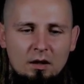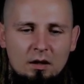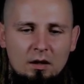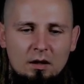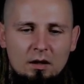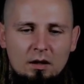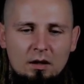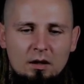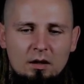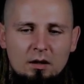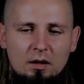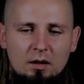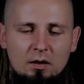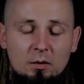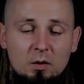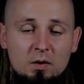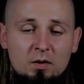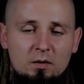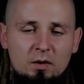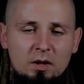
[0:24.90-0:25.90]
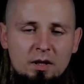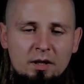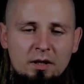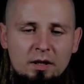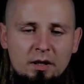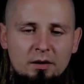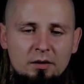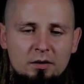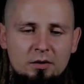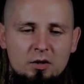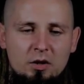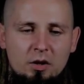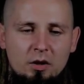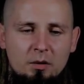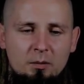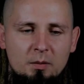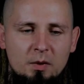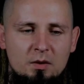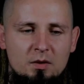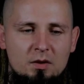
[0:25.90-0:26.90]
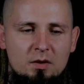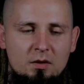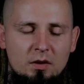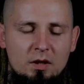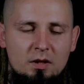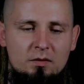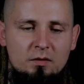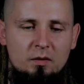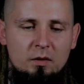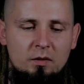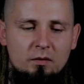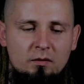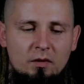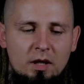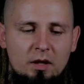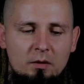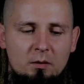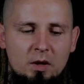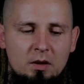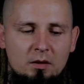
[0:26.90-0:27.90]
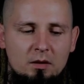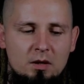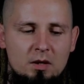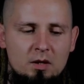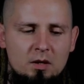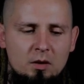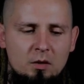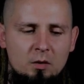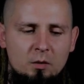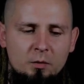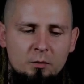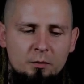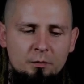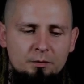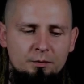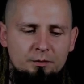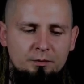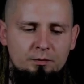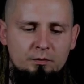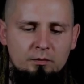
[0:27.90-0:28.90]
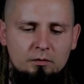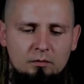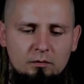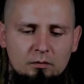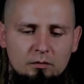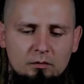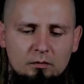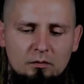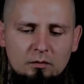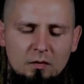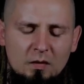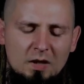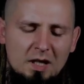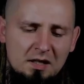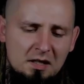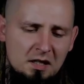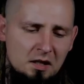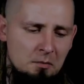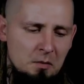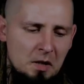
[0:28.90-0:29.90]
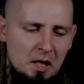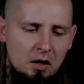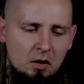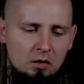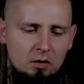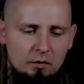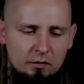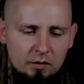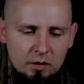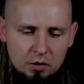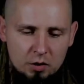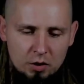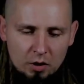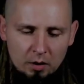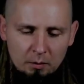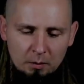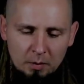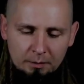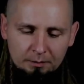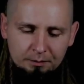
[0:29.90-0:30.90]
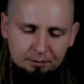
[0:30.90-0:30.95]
Uh, it was really hard job and stressful environment, so they kicked me out of the job.